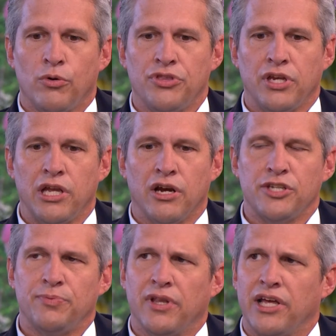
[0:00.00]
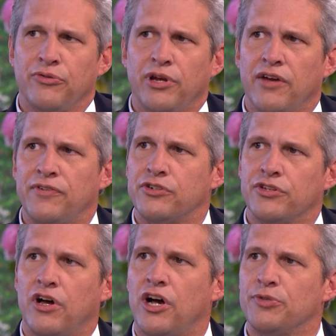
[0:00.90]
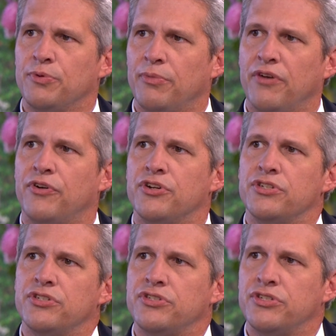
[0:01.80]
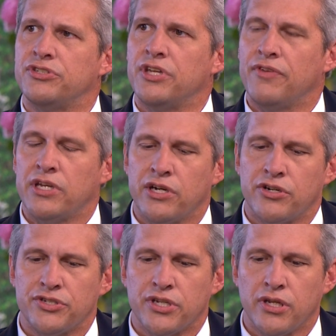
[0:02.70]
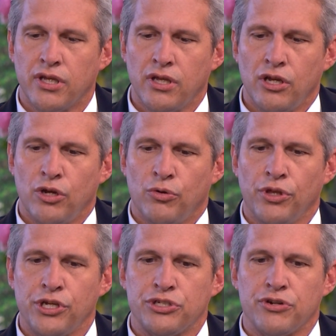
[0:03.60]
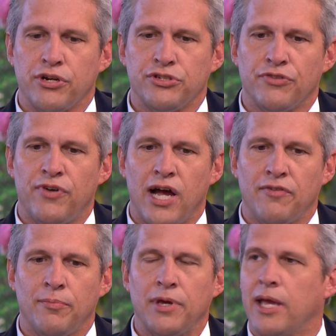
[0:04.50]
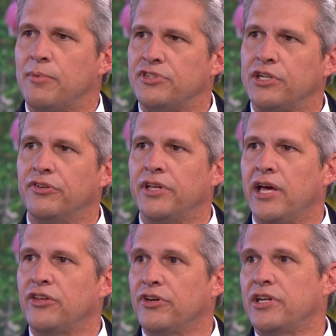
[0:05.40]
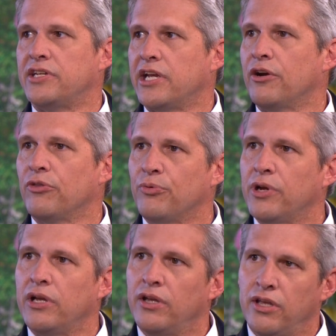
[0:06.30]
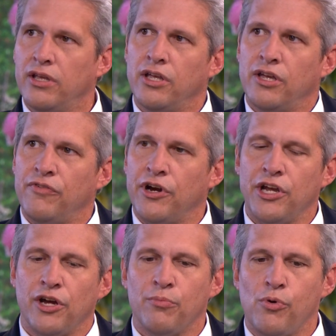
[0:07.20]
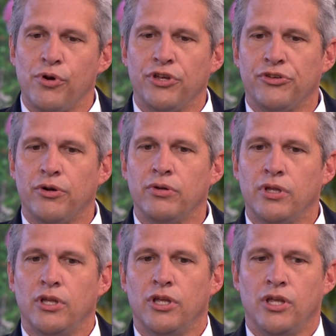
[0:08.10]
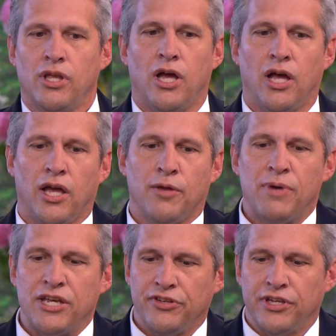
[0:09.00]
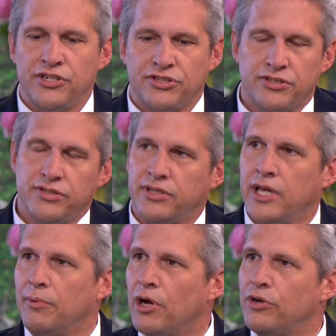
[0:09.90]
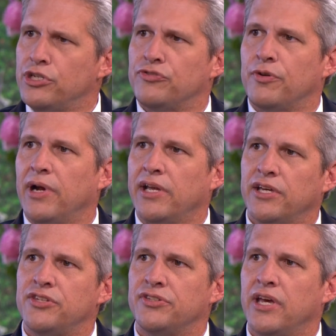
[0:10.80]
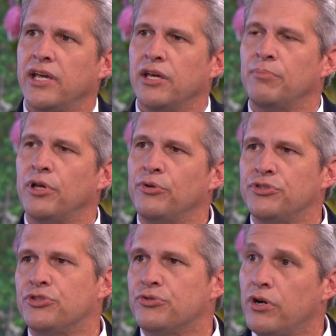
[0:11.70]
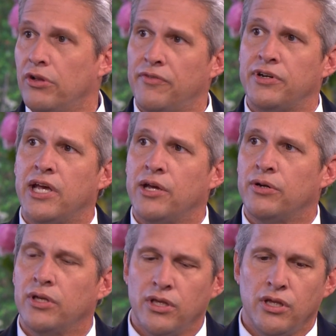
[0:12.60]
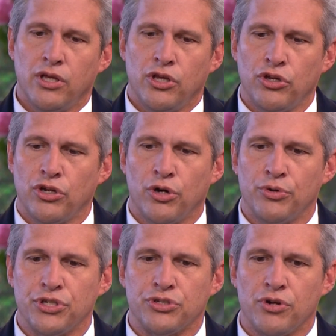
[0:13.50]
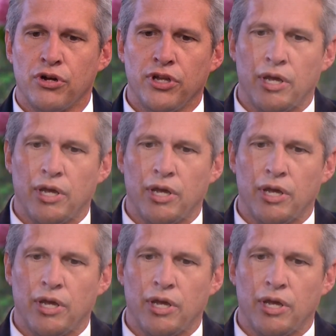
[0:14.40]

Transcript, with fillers: within a year, I spent like three and a half years in the hospital, my first seven years, and really just trying to survive. I became a single dad, to take care of three very young boys. So I, I basically just kept going just for my kids' sake. And but it was a struggle every day. You know, it was a struggle